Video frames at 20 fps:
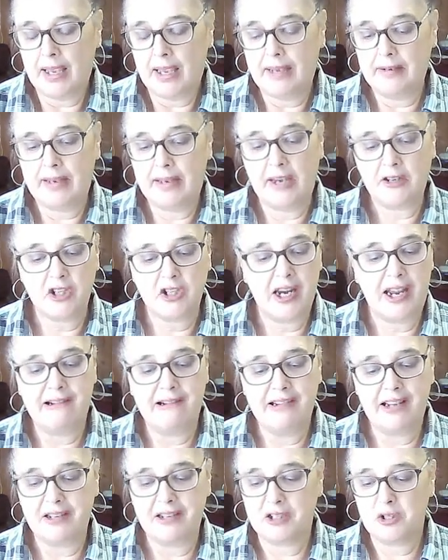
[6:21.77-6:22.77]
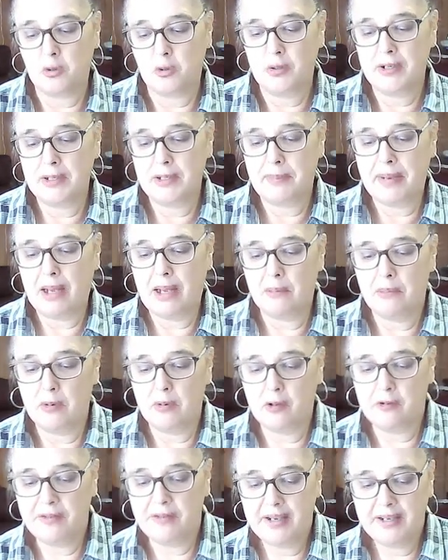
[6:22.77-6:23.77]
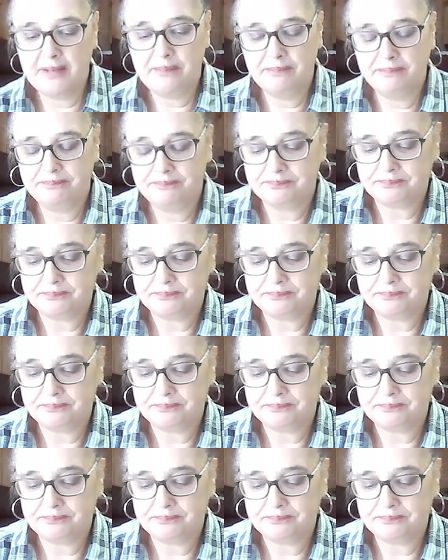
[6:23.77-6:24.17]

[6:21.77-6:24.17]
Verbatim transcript: and that chariot talking about moving